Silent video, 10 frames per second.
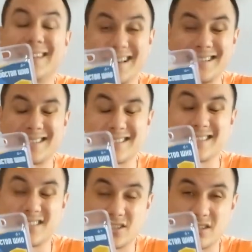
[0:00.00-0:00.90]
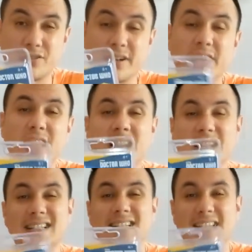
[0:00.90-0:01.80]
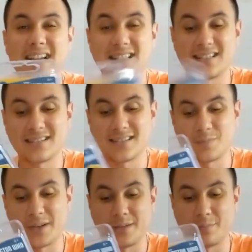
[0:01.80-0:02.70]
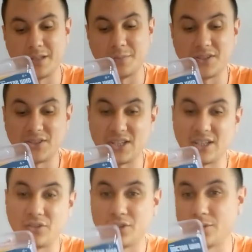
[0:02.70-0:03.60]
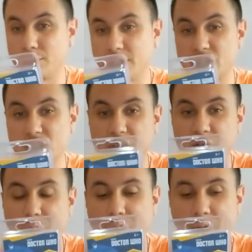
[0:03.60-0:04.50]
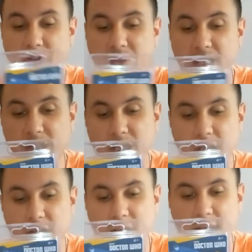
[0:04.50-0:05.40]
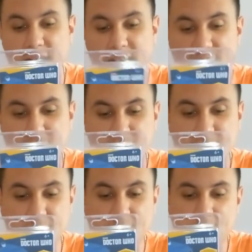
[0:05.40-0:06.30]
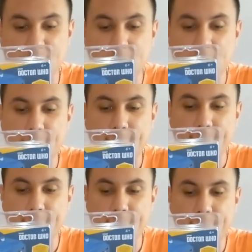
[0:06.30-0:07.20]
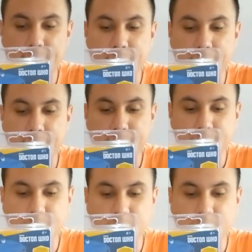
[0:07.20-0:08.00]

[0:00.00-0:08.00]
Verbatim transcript: licensed, sorry, it's licensed by B B C, so legendary B B C license. And uh,